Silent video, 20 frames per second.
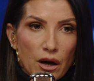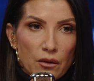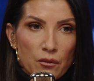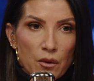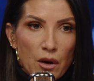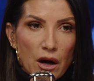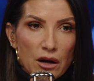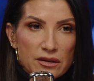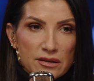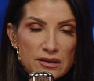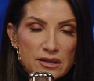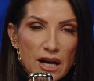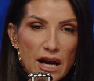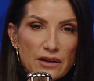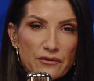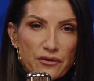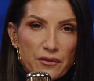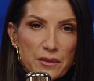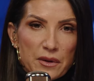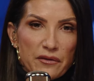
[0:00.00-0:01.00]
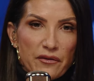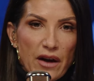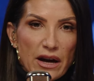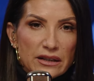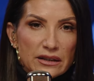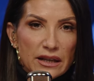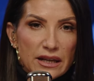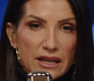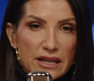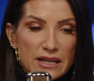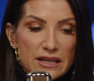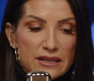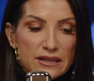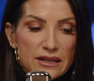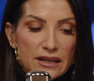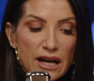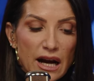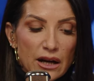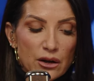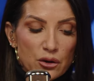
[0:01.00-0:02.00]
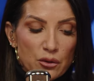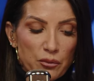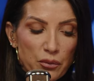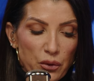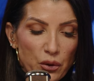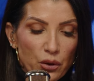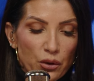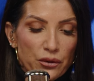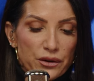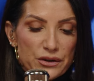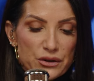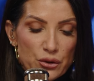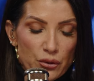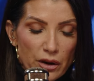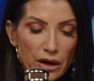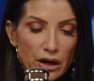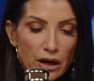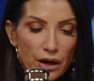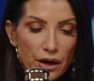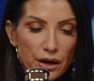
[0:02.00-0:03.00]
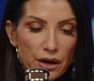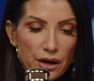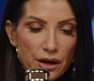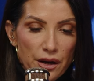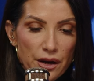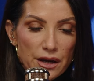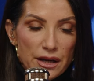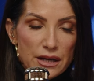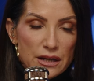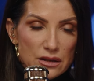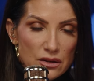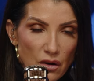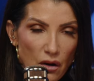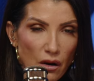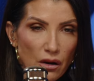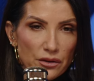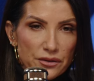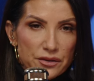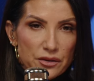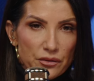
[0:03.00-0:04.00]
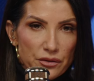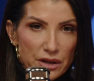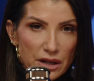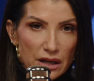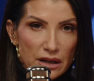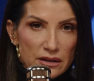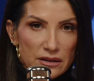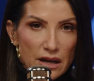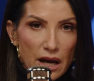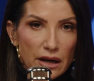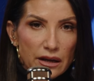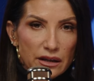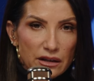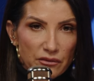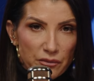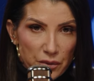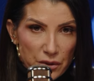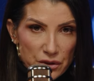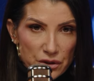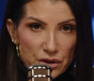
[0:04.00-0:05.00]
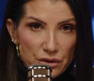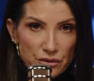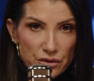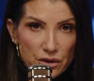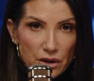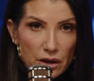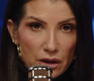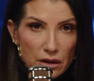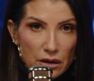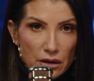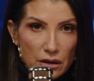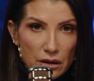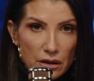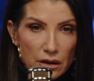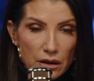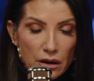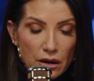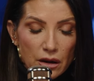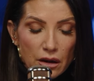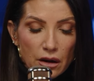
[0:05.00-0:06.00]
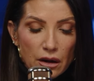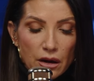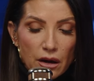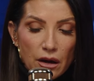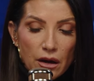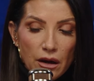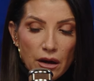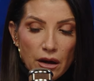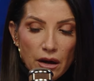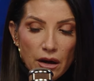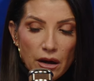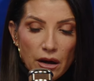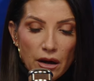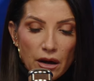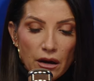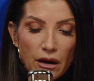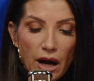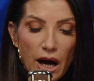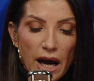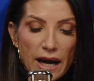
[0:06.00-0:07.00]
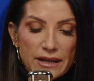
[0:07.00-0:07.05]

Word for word: aside from the fact that he's the guy who pulled the trigger, he's also the executive producer. Uh, I